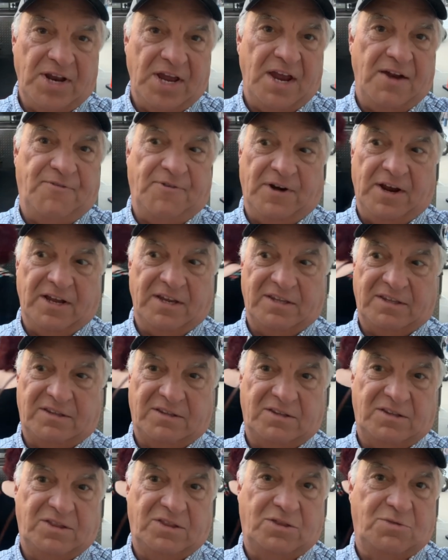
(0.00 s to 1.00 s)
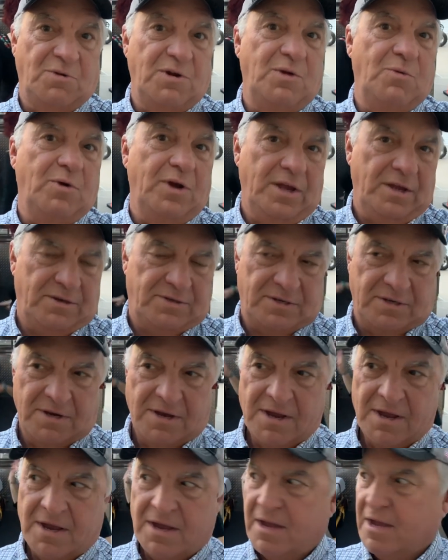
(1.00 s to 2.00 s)
day for like three weeks,
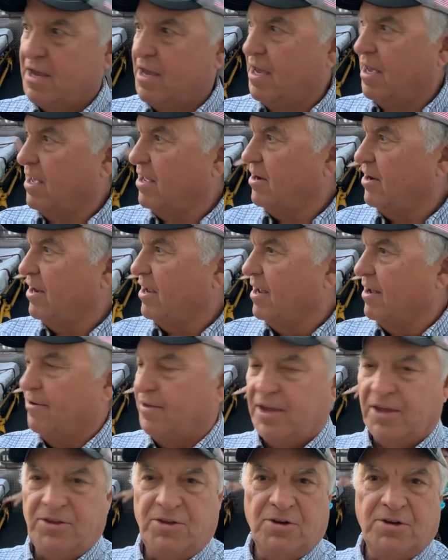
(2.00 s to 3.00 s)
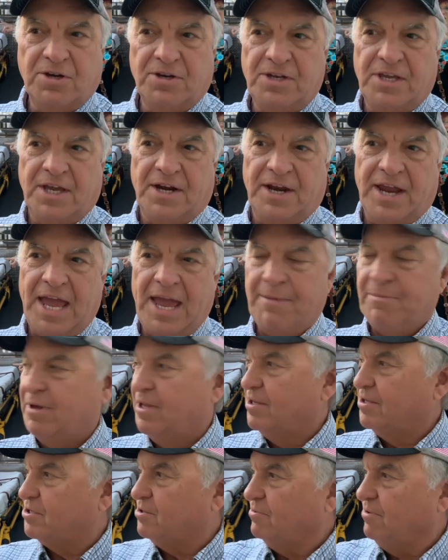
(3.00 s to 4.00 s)
and uh, and you couldn't get an
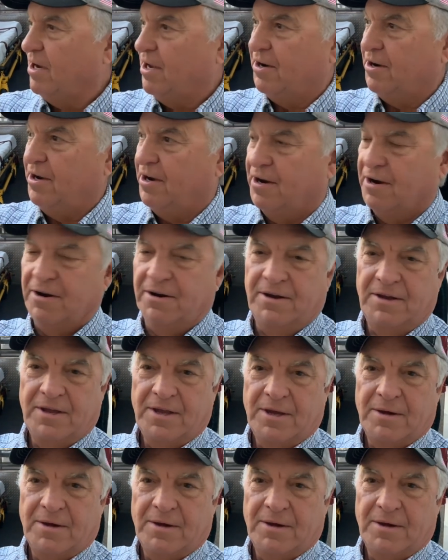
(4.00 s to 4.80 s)
ambulance around here.